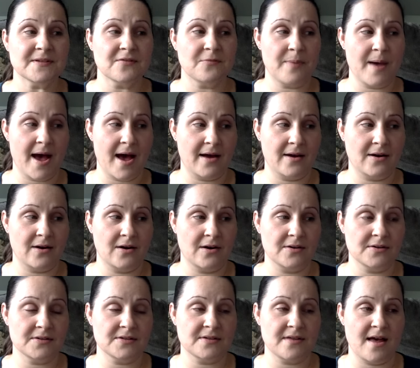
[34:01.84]
of
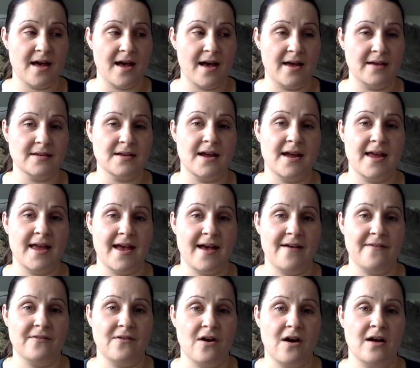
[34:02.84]
patterns that I
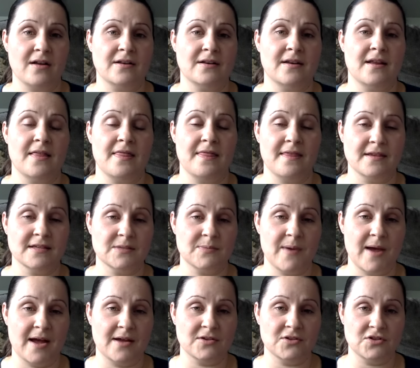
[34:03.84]
have gotten in this
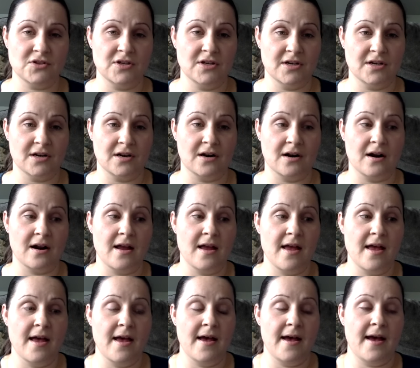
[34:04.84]
past year
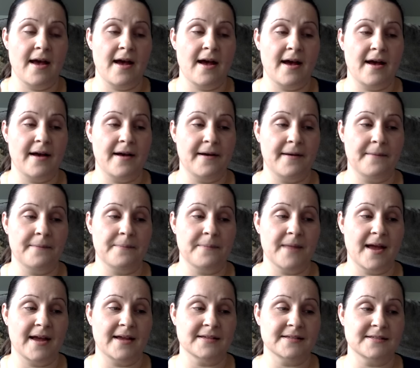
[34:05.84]

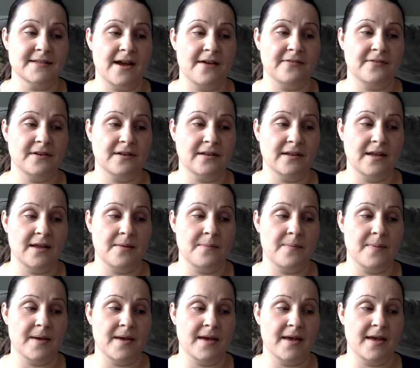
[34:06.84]
has definitely
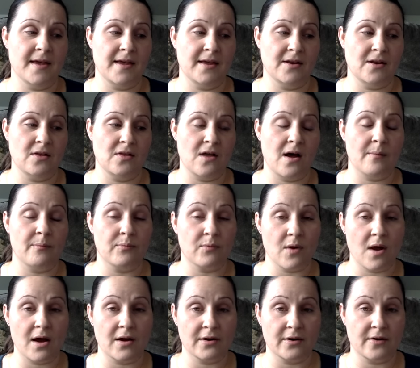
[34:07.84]
been a lot
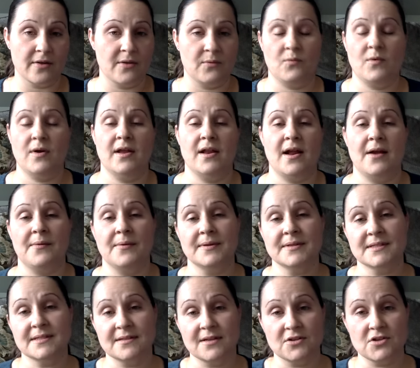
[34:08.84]
broader than what I
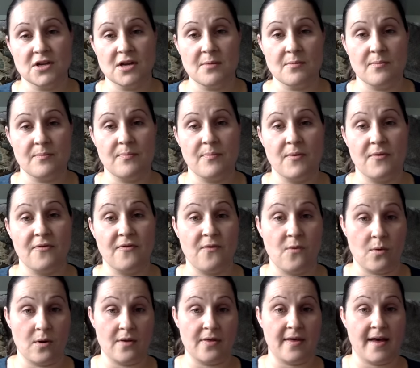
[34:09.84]
was stitching
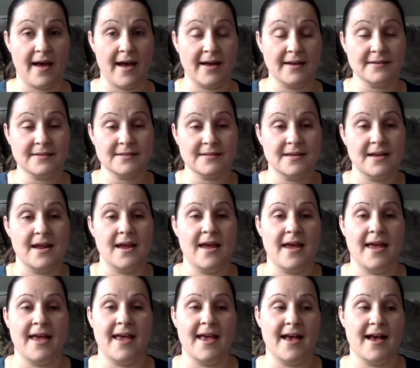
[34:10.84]
before that.
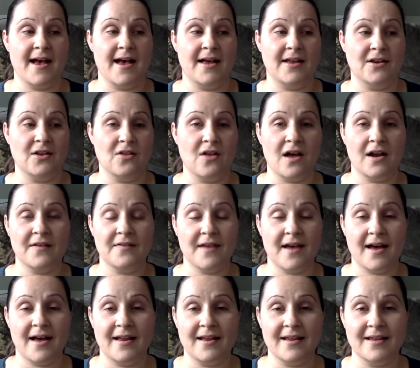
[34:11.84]
And a lot of
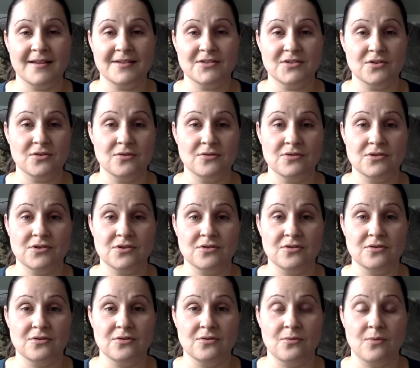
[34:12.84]
that is due
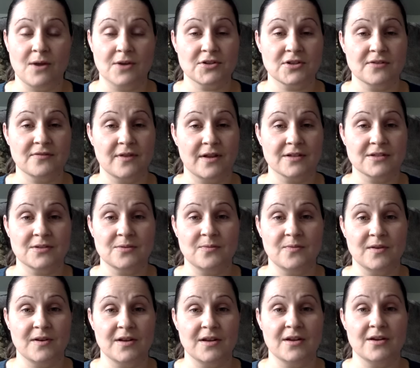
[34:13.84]
to watching FlossTube
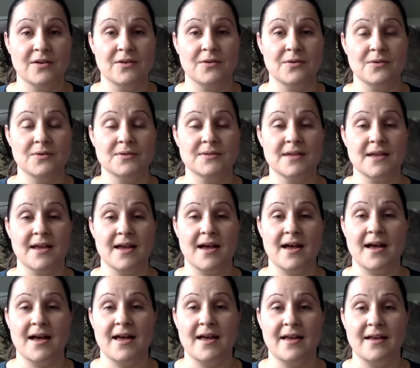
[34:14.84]
videos
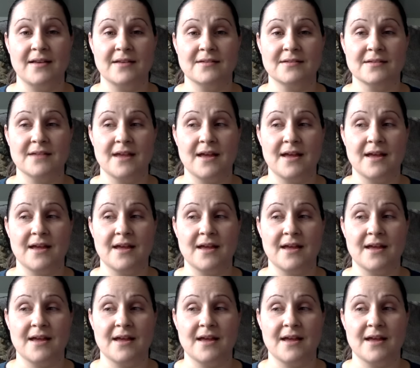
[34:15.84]
and